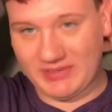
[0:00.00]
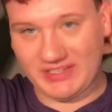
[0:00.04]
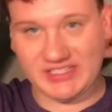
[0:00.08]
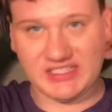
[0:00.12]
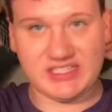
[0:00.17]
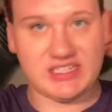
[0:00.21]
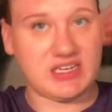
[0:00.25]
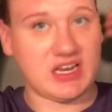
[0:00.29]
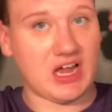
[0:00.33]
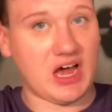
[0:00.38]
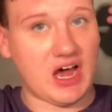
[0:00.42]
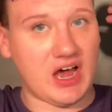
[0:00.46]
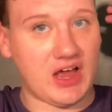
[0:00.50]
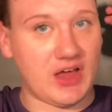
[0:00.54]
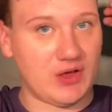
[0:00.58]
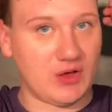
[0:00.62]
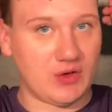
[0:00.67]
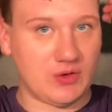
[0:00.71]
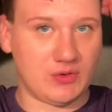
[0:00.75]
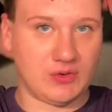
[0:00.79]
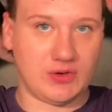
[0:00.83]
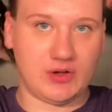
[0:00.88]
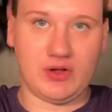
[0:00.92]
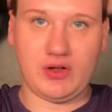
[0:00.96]
been
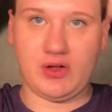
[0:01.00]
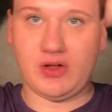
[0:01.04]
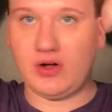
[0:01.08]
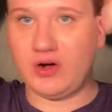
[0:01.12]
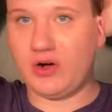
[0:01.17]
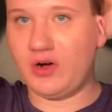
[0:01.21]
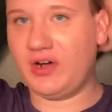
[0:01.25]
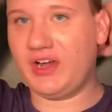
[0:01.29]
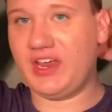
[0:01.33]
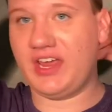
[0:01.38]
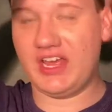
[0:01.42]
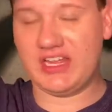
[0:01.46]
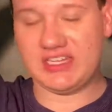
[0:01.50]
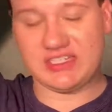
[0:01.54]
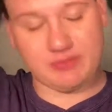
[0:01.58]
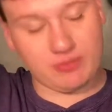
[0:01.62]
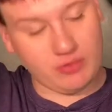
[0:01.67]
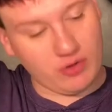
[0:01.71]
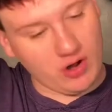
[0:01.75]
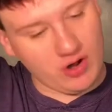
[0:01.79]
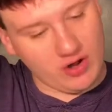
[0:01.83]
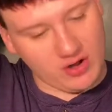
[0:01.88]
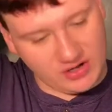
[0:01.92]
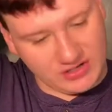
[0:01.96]
styled, already has
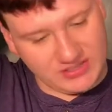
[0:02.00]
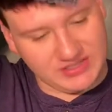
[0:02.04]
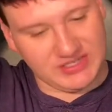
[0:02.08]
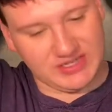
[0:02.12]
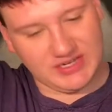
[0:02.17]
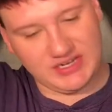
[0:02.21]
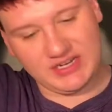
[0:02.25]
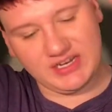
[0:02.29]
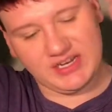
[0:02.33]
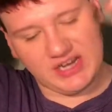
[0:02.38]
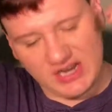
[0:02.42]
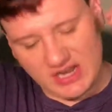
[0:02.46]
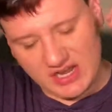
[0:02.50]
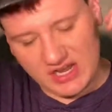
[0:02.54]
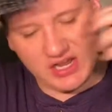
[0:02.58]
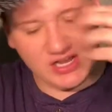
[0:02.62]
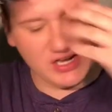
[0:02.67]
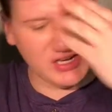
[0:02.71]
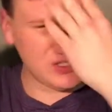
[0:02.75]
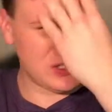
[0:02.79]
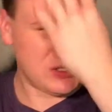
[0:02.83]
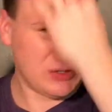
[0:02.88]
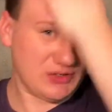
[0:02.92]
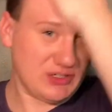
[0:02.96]
product in it,
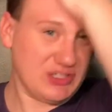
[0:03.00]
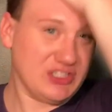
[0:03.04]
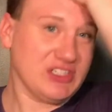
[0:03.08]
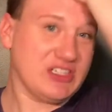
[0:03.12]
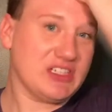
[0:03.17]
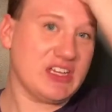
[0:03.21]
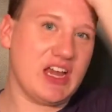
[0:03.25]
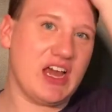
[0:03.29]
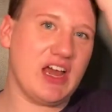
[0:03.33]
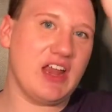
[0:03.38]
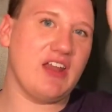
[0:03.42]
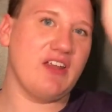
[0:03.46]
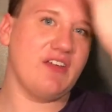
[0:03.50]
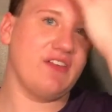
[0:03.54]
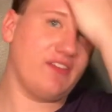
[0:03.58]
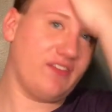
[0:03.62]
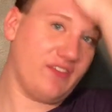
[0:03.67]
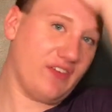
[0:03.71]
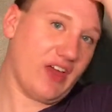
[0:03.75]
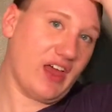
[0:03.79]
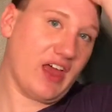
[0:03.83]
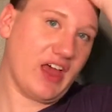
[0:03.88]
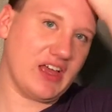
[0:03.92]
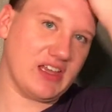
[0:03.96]
so it just kind
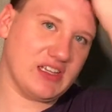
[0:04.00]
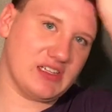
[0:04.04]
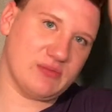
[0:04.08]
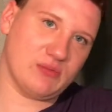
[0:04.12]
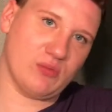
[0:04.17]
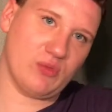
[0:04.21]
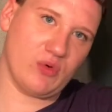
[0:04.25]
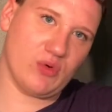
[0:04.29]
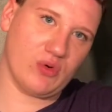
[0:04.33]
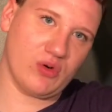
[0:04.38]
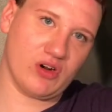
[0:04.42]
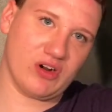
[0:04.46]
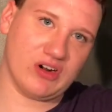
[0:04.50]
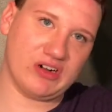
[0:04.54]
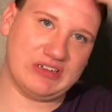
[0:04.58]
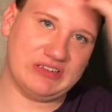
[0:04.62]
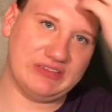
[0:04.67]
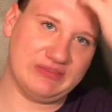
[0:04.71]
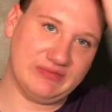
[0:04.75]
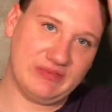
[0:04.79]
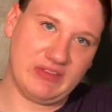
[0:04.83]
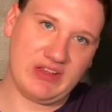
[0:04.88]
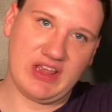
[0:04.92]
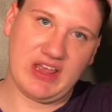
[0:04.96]
of has
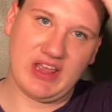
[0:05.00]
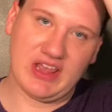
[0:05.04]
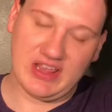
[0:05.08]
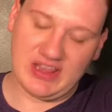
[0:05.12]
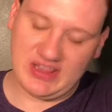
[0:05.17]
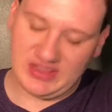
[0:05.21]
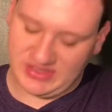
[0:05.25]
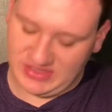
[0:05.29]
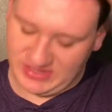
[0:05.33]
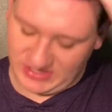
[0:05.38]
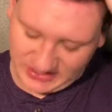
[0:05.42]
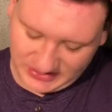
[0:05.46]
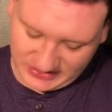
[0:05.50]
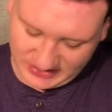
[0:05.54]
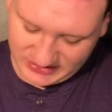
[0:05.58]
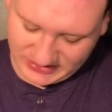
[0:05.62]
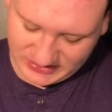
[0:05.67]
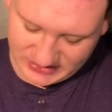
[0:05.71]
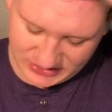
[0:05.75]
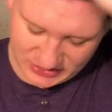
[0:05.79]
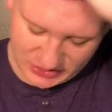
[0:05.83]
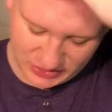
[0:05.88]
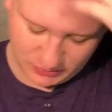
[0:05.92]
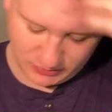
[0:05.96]
more
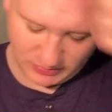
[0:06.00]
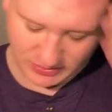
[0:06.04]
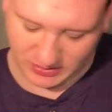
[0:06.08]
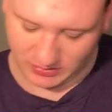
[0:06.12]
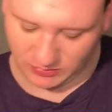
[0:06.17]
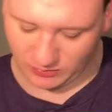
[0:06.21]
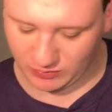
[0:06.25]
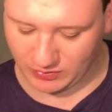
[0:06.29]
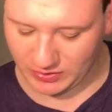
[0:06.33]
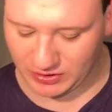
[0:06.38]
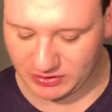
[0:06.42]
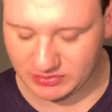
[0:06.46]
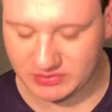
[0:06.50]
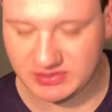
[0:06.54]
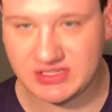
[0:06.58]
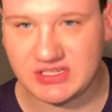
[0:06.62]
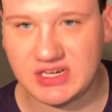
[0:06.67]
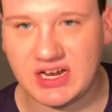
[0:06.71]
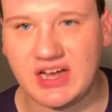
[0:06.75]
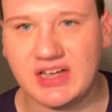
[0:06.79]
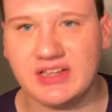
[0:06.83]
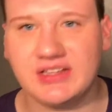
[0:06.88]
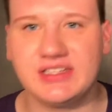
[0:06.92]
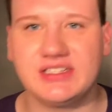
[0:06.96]
thickness to it when you
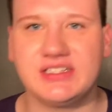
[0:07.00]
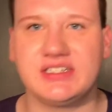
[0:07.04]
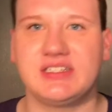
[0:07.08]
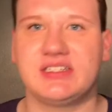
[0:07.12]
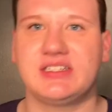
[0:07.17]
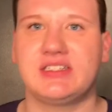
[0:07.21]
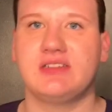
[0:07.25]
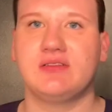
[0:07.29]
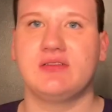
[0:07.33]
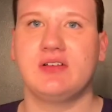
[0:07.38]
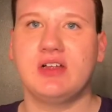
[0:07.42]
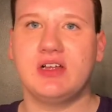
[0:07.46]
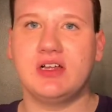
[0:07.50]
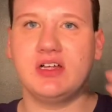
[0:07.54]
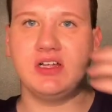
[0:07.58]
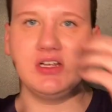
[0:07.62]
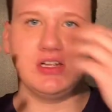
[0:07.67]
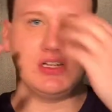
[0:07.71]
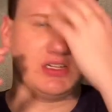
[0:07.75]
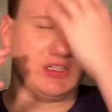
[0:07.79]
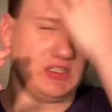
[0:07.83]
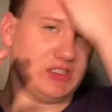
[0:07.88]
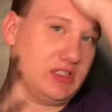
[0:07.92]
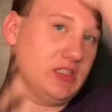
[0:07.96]
style it and
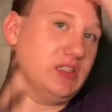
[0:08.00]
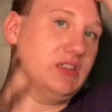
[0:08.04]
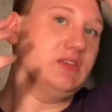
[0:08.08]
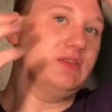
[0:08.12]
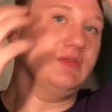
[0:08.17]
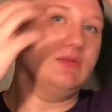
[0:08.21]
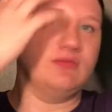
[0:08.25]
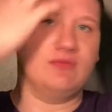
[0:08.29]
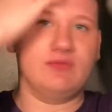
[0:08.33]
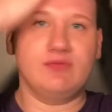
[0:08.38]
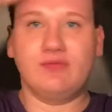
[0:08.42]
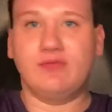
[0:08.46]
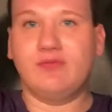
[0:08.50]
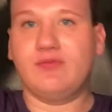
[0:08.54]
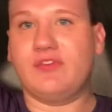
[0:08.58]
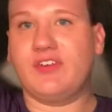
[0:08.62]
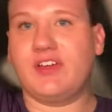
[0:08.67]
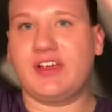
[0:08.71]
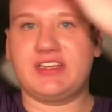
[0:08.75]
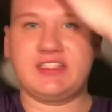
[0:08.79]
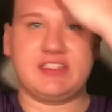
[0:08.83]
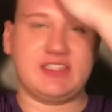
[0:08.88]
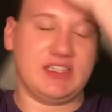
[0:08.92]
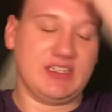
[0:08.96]

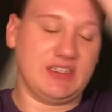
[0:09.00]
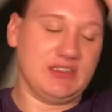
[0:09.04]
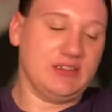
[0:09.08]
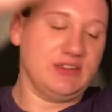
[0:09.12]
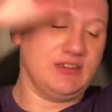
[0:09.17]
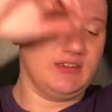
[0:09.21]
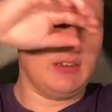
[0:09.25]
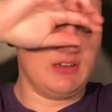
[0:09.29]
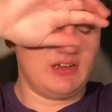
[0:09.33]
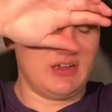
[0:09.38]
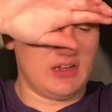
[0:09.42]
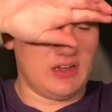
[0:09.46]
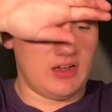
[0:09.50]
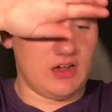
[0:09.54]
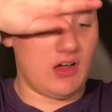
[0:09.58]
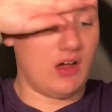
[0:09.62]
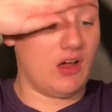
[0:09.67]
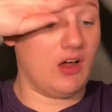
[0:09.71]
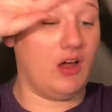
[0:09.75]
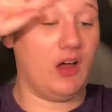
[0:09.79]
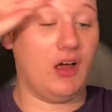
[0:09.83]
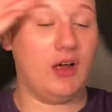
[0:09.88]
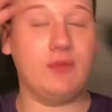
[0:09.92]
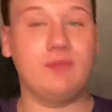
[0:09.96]
fix it.
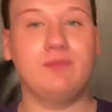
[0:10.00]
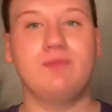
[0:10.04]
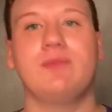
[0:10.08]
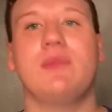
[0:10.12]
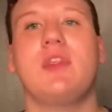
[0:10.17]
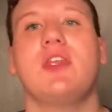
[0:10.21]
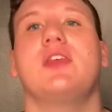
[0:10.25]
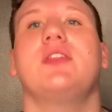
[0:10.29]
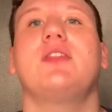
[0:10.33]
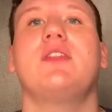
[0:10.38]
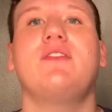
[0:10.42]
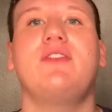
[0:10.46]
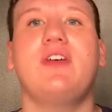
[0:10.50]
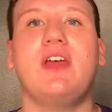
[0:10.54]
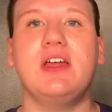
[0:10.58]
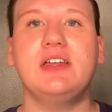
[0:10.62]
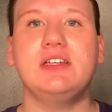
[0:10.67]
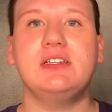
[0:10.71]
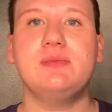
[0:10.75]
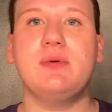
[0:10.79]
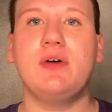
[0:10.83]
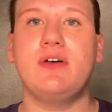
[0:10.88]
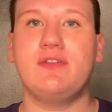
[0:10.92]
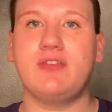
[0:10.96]
The
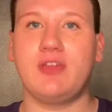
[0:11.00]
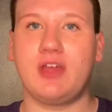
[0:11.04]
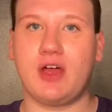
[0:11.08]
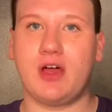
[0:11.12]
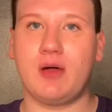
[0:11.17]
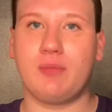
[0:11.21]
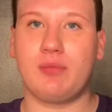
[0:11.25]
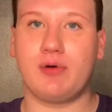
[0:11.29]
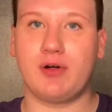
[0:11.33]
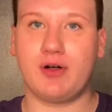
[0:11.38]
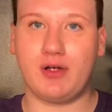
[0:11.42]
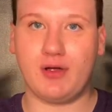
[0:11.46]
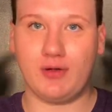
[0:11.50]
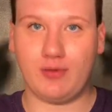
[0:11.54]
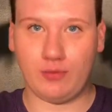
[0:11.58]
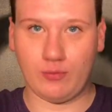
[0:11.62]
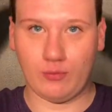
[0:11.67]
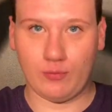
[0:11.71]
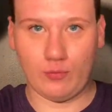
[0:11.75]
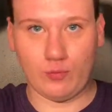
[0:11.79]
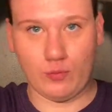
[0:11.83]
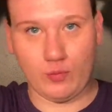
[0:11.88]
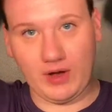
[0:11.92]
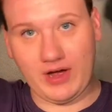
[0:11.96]
Phantom of the Opera,
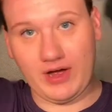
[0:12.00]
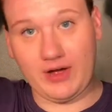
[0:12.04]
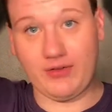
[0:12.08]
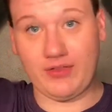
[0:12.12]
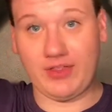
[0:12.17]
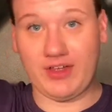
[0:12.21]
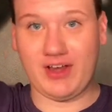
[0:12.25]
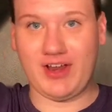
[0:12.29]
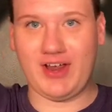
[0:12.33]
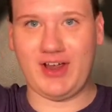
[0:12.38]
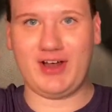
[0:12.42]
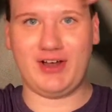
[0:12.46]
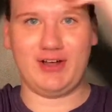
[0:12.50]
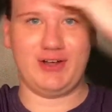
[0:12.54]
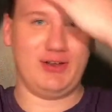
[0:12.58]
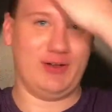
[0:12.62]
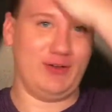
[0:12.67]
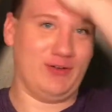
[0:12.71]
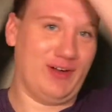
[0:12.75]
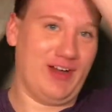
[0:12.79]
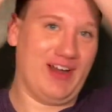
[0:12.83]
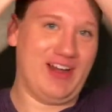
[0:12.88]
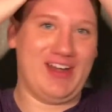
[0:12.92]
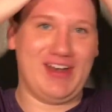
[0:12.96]
wow, that
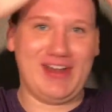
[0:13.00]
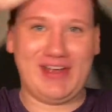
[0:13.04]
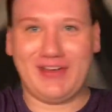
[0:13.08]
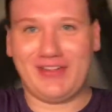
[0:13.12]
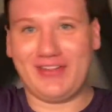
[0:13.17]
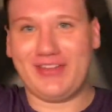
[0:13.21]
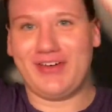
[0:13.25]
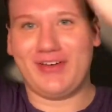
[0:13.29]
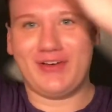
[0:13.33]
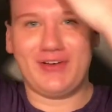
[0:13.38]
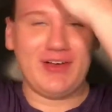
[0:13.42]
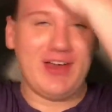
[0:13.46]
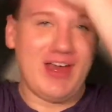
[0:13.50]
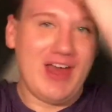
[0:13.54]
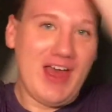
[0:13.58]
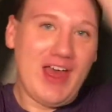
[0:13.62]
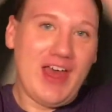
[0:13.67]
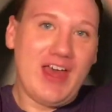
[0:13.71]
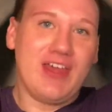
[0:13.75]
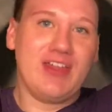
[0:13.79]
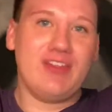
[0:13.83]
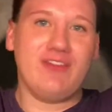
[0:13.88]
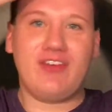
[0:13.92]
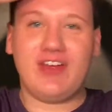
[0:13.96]
hairdo right now though.
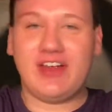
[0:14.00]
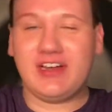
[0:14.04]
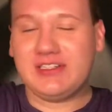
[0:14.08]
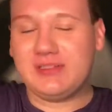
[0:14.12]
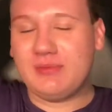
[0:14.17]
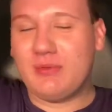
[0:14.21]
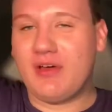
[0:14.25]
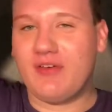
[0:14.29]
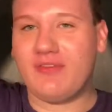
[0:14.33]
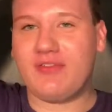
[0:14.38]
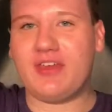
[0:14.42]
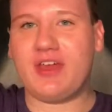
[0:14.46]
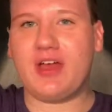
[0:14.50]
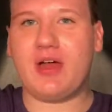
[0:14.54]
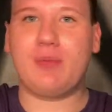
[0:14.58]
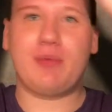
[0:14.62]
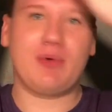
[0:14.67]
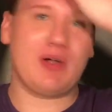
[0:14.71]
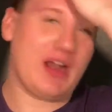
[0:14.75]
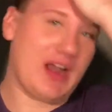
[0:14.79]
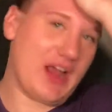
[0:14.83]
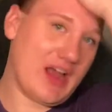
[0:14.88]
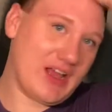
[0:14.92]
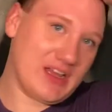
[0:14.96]
The Phantom of the
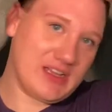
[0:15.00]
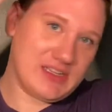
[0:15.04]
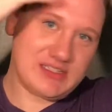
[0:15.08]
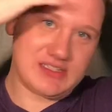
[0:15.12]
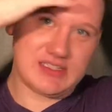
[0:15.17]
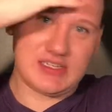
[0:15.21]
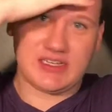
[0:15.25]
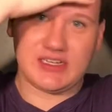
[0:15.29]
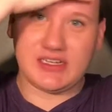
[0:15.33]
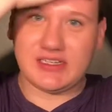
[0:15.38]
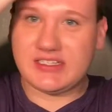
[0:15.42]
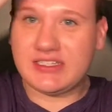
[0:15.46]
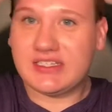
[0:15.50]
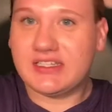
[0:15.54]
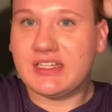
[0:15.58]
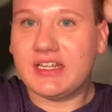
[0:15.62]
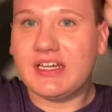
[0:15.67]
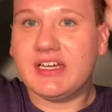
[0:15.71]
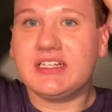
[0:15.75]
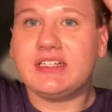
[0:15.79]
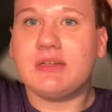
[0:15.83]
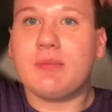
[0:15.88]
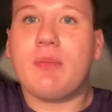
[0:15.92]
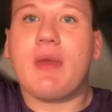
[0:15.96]
Opera has
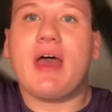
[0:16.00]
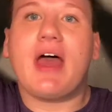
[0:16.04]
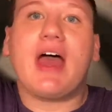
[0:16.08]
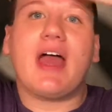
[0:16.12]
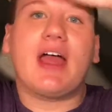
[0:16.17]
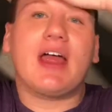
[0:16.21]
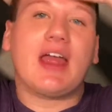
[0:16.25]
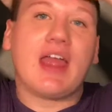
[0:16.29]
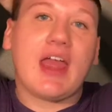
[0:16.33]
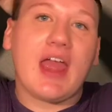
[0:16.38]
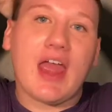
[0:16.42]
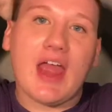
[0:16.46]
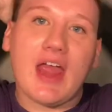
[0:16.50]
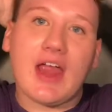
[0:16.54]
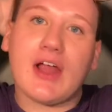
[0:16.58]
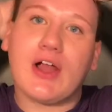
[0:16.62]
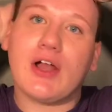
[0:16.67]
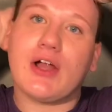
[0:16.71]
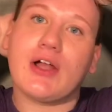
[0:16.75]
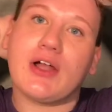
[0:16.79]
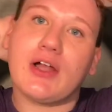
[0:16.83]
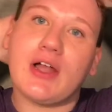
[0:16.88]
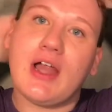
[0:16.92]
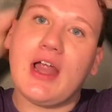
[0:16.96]
slicked back
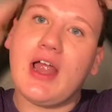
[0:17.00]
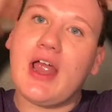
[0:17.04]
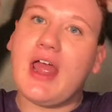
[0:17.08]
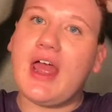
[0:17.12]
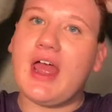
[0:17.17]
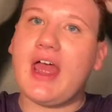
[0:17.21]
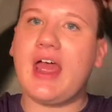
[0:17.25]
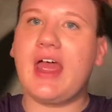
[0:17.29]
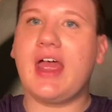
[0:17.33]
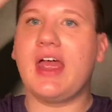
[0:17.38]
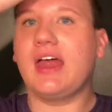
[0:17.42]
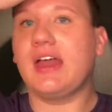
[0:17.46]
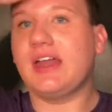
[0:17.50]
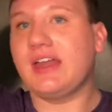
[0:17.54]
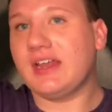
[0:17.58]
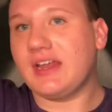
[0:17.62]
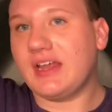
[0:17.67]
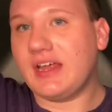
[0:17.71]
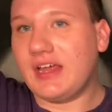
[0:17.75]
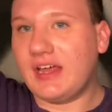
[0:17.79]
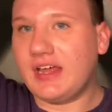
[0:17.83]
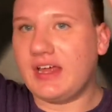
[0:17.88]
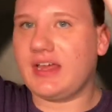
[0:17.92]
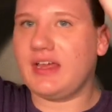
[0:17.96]
hair
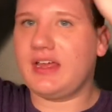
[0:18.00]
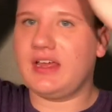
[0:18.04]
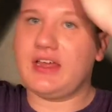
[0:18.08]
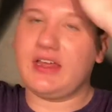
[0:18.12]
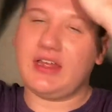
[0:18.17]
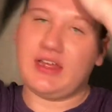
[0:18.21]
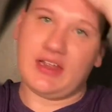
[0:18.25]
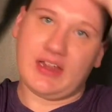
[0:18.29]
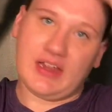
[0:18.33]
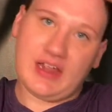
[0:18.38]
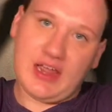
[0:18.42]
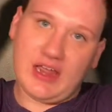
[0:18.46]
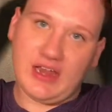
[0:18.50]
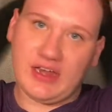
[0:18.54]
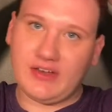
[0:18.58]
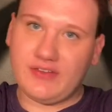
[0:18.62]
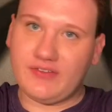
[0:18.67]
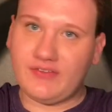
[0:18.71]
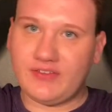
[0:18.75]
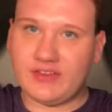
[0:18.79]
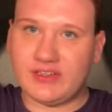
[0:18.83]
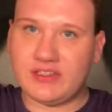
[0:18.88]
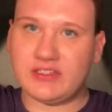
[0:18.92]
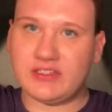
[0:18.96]
and kind of